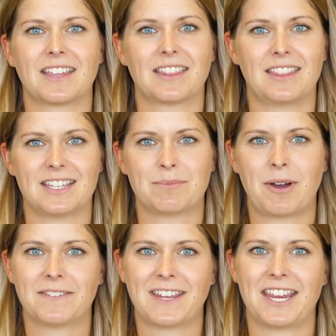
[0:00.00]
These
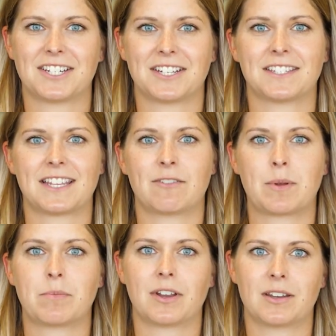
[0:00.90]
modifications that have
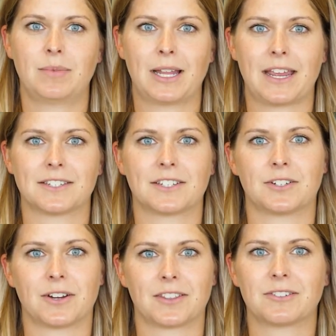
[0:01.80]
been put in place
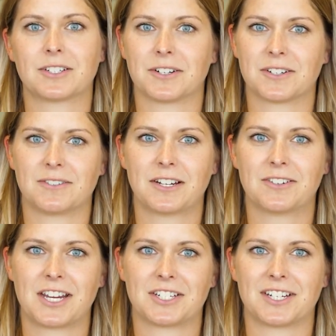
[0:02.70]
during the return to
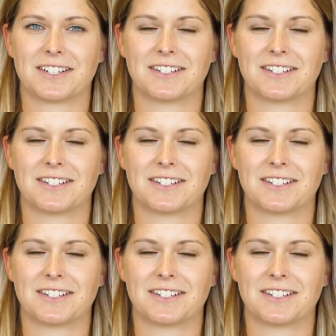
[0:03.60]
recreation